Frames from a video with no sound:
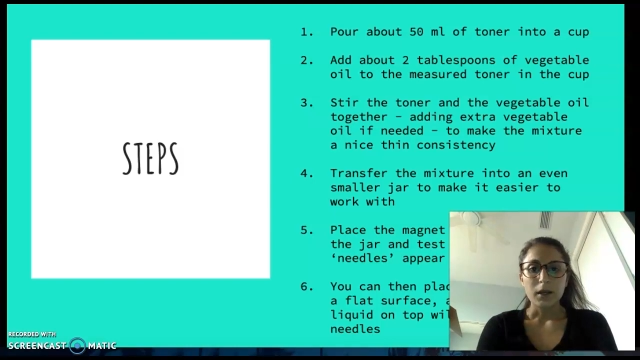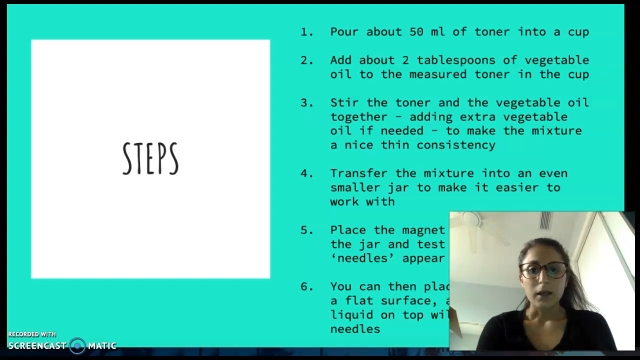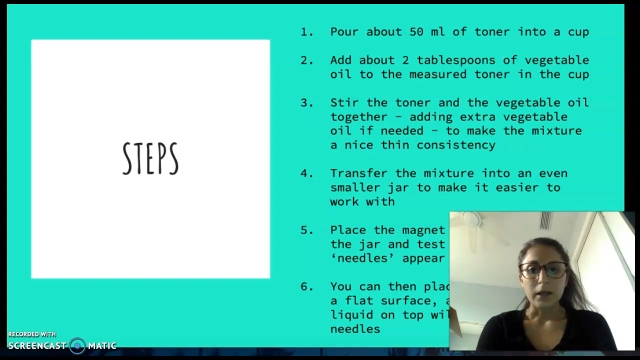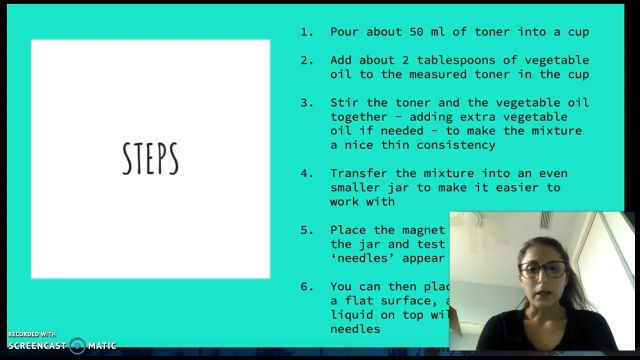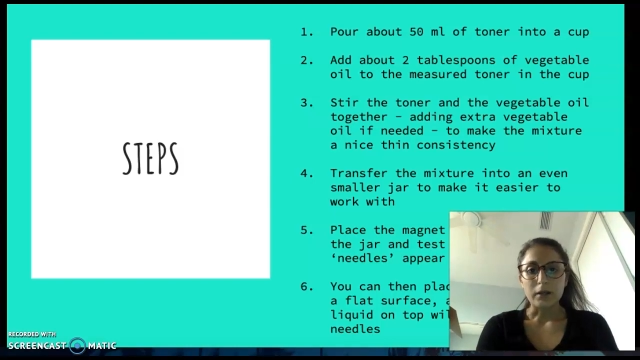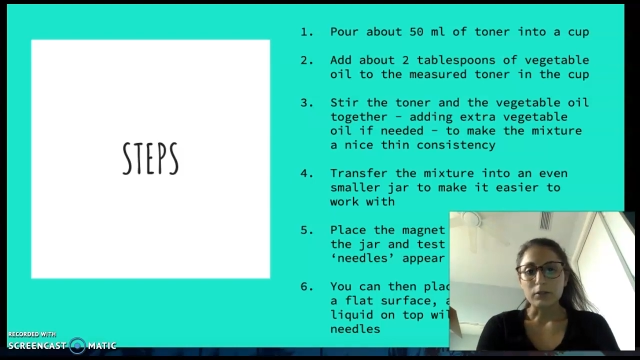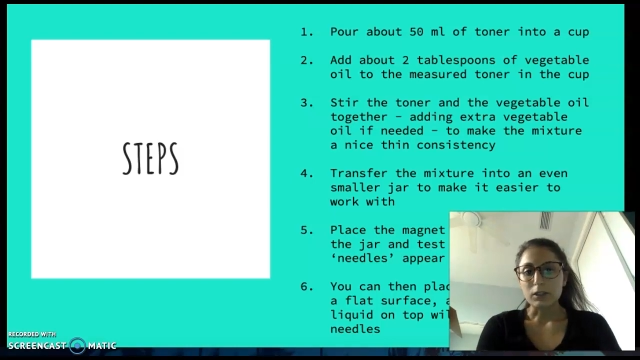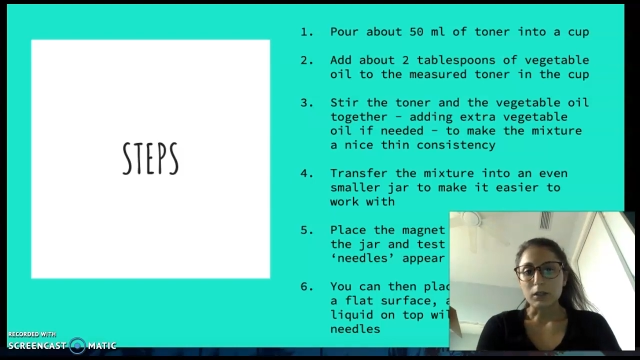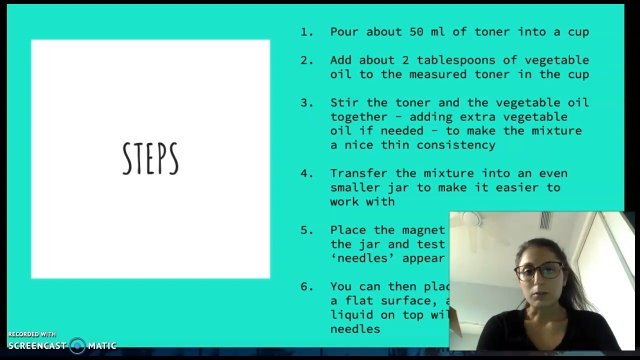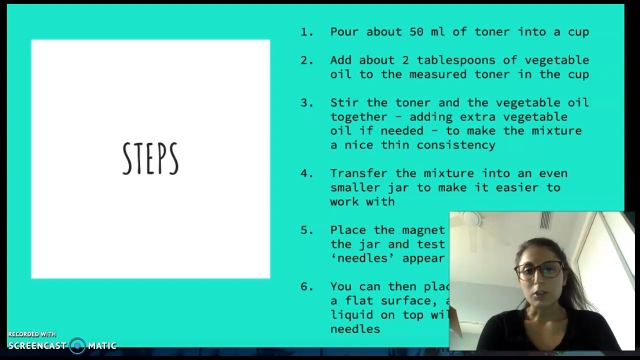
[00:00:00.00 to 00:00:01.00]
And for
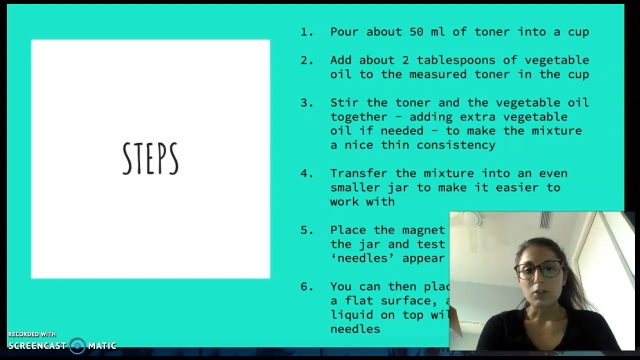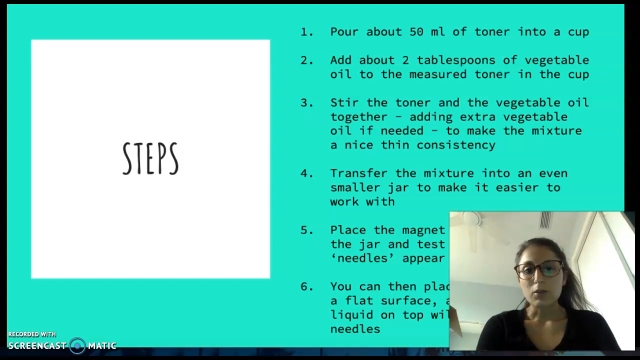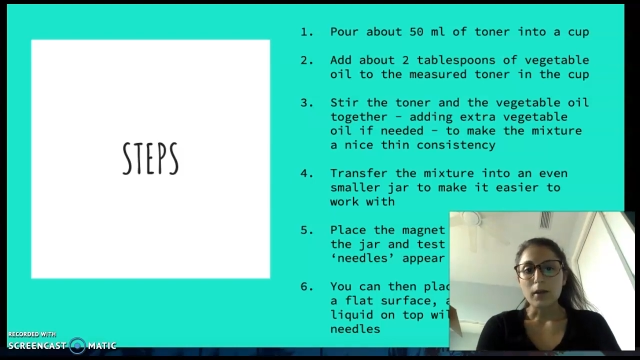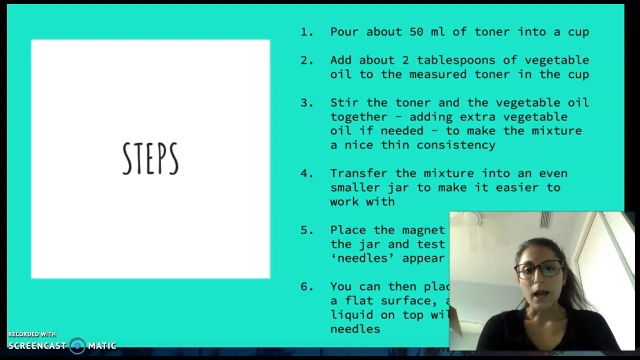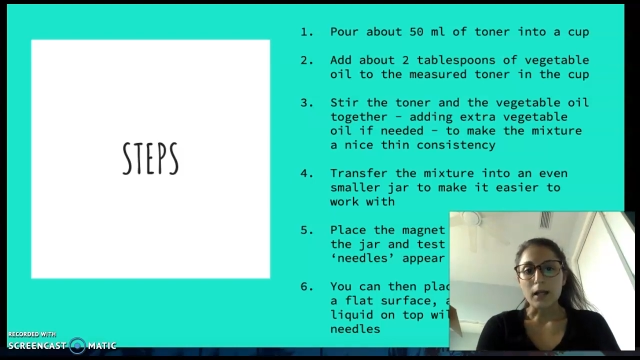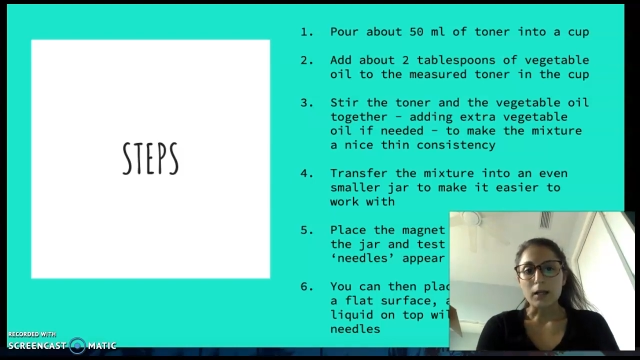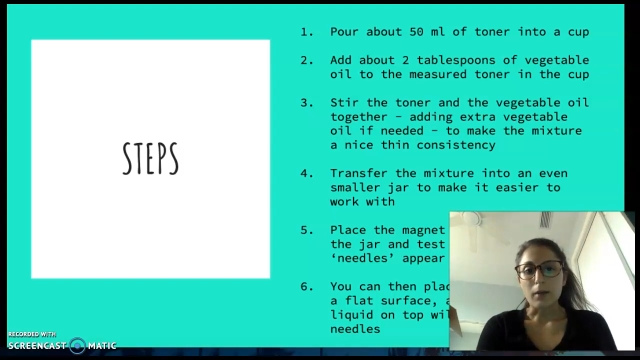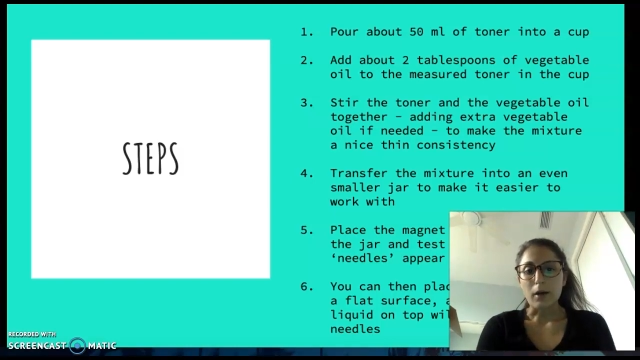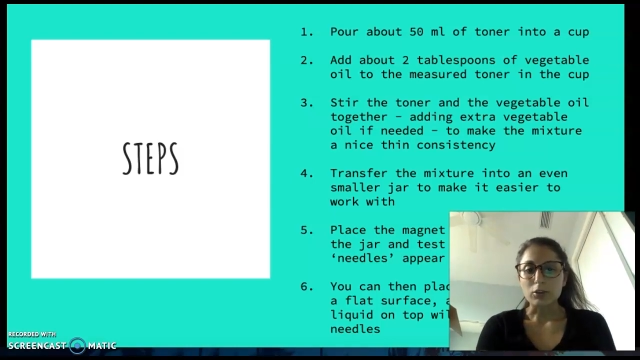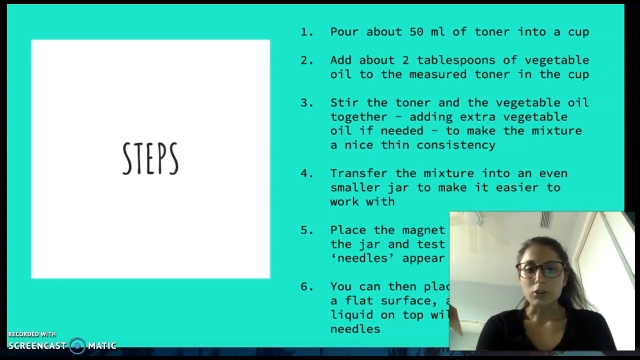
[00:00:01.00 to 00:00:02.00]
step 2, I added
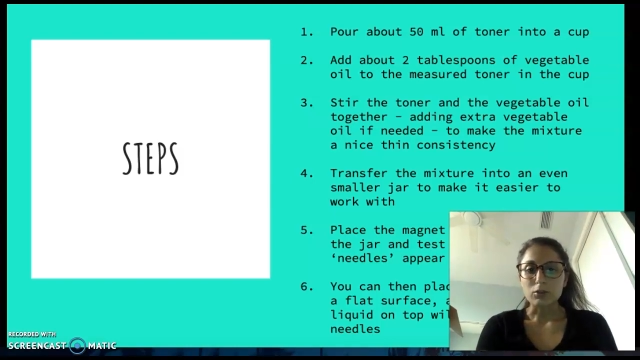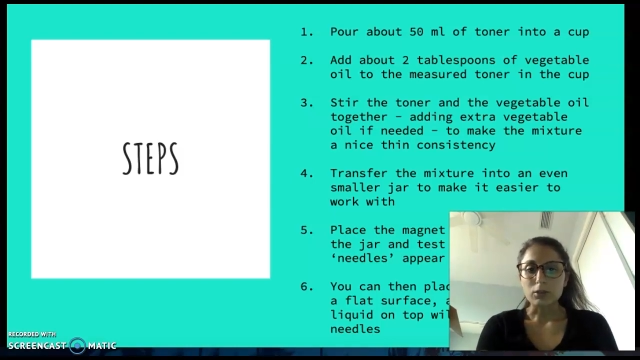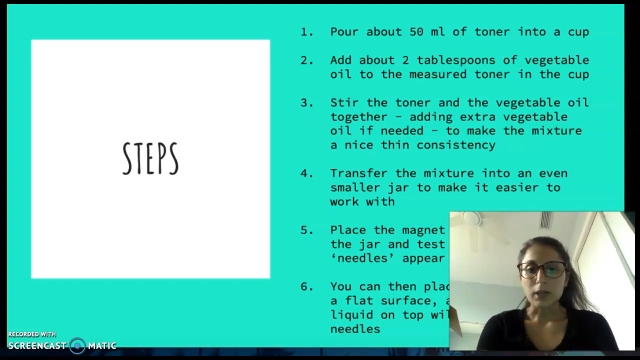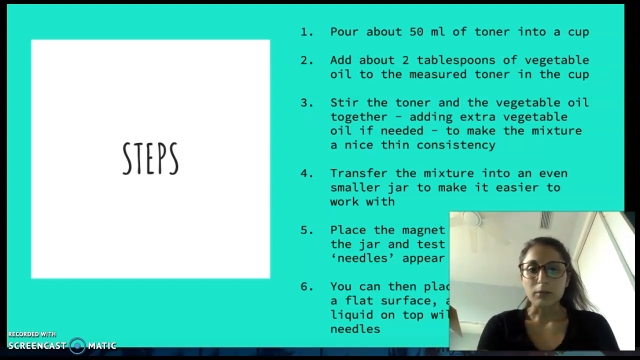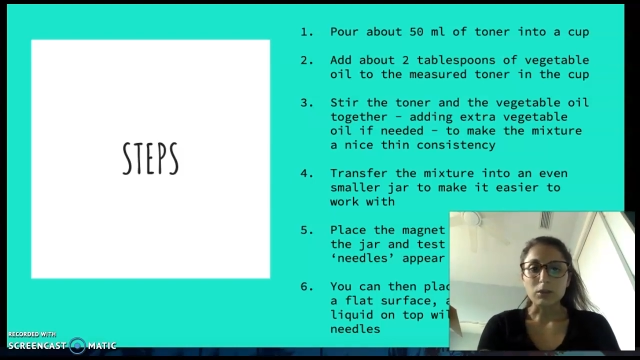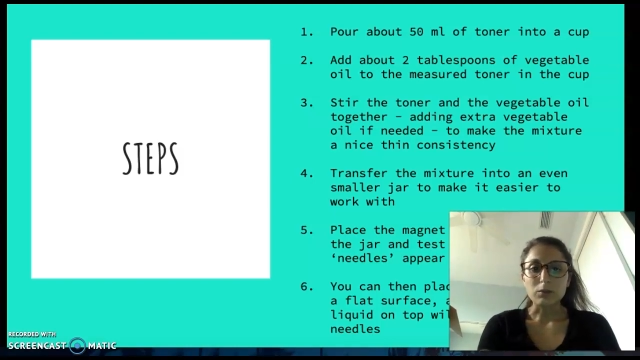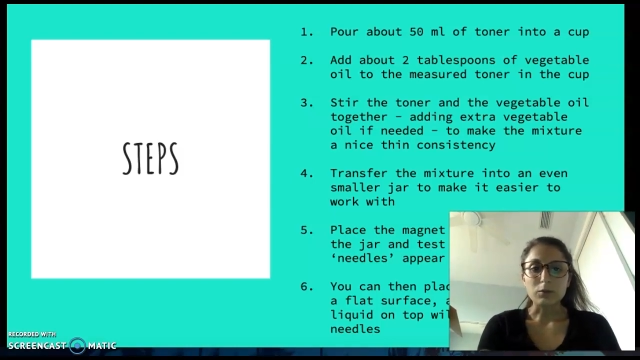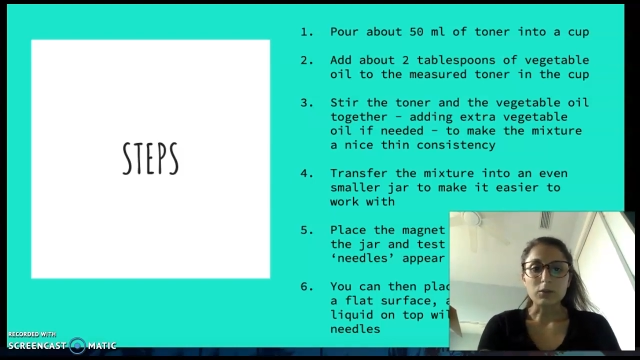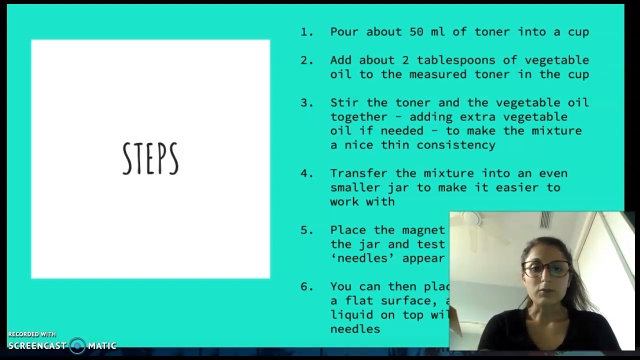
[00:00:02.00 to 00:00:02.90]
about 2 tablespoons